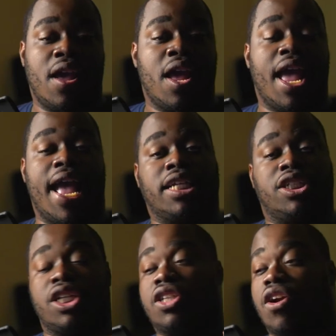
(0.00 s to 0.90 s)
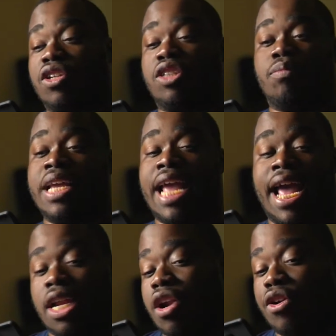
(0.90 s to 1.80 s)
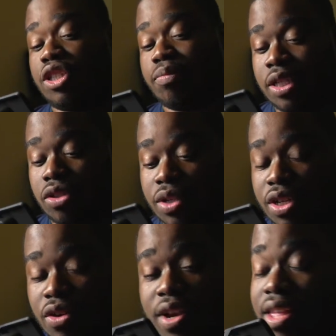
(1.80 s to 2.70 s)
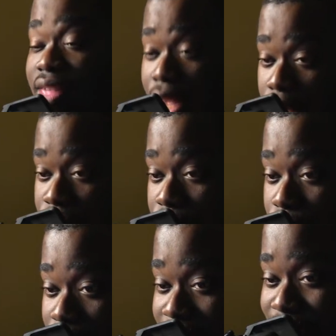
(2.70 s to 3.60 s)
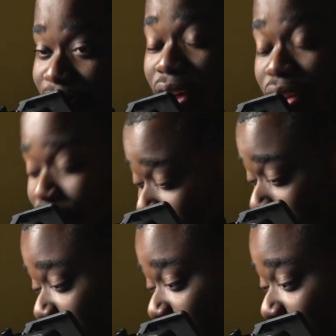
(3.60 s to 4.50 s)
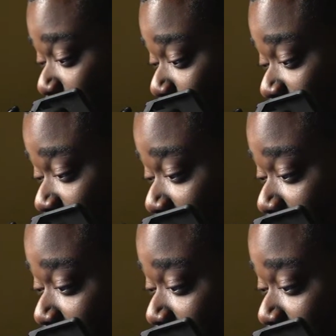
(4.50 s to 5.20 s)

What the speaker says: and it hurts me to a degree. Thank you for the raid. Oh, you came in right when we started doing a